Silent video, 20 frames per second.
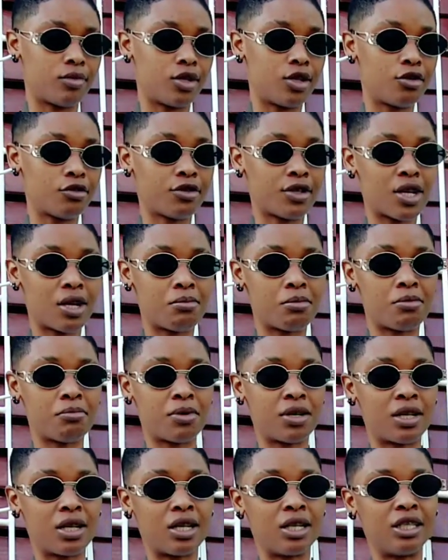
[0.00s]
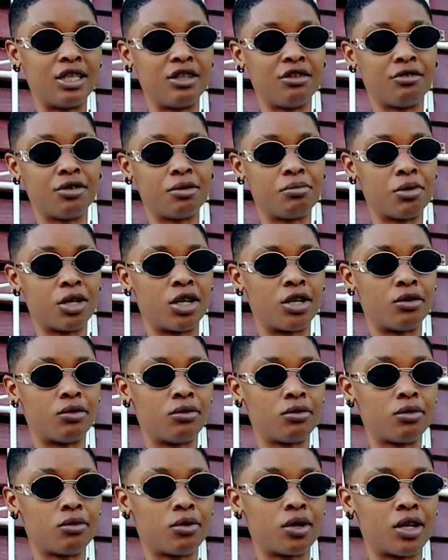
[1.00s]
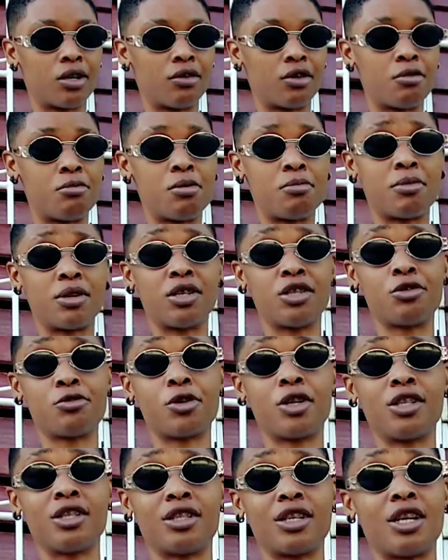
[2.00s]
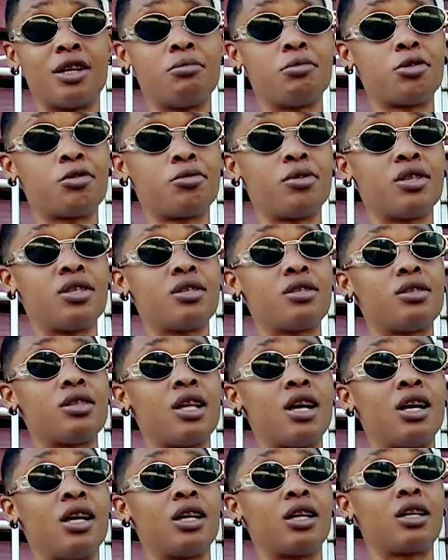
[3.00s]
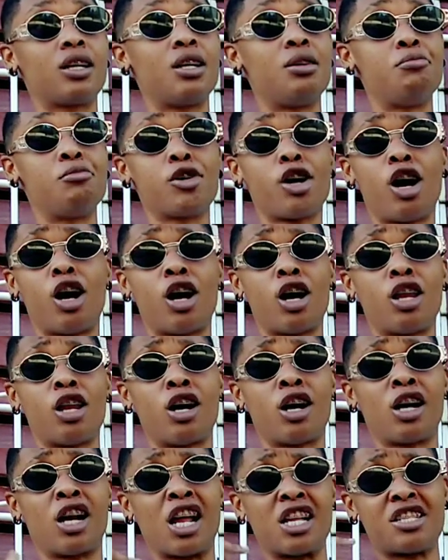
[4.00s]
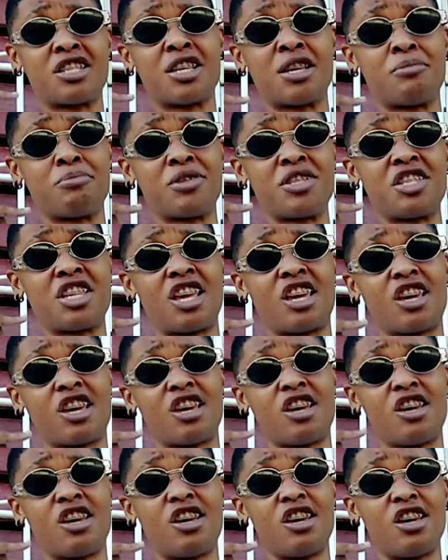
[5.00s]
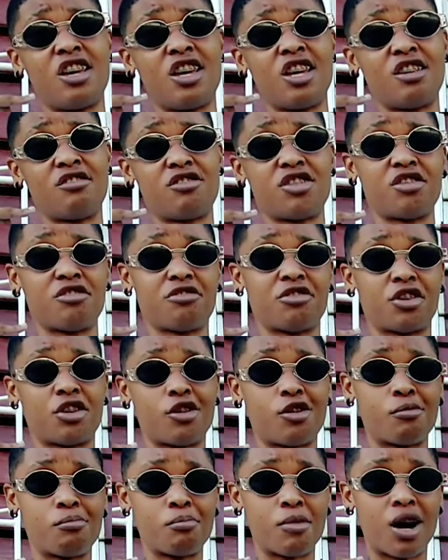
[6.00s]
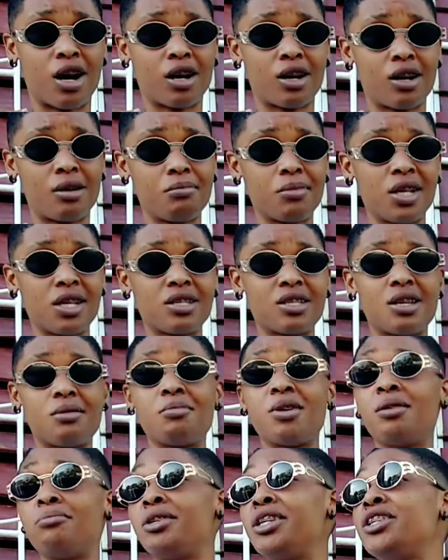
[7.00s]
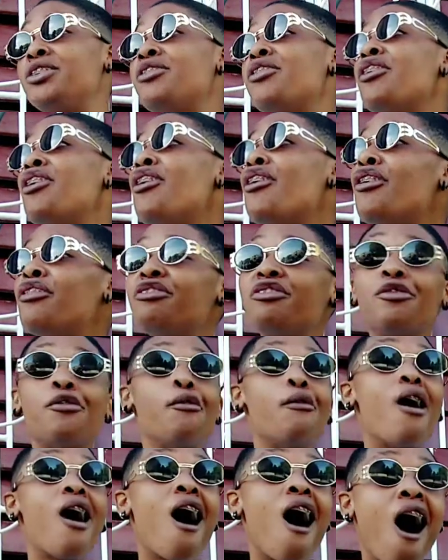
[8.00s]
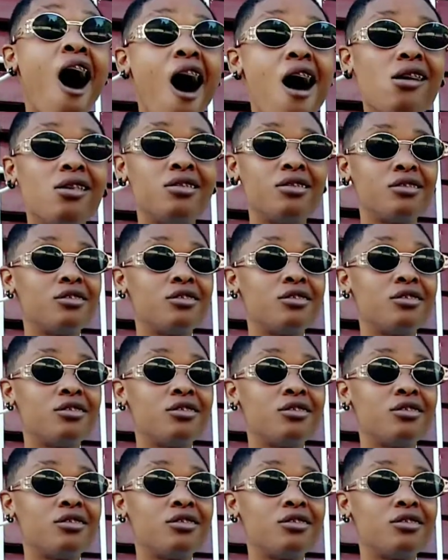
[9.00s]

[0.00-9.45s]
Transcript: Enough time my mother leave him and whatever. I remember this one time she was like him call her and say him sick if she for come back. I said, Mommy, no, for one.